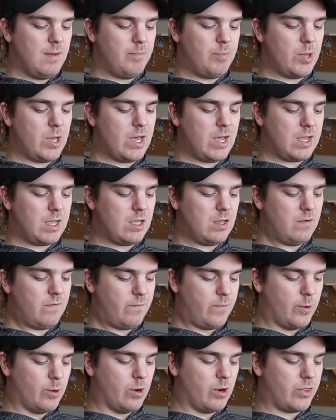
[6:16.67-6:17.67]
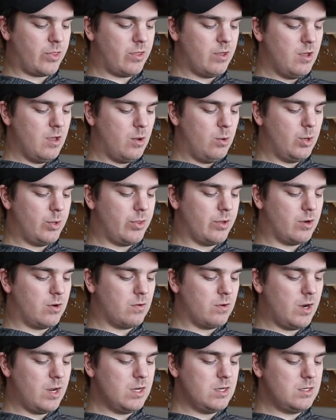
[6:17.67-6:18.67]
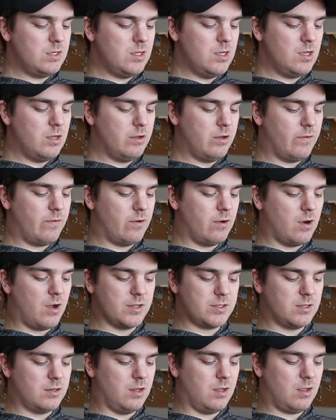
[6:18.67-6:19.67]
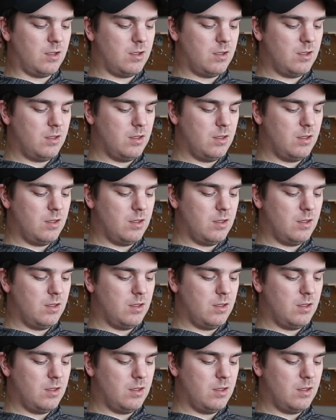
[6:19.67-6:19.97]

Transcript: back and forth with a great deal of ferocity.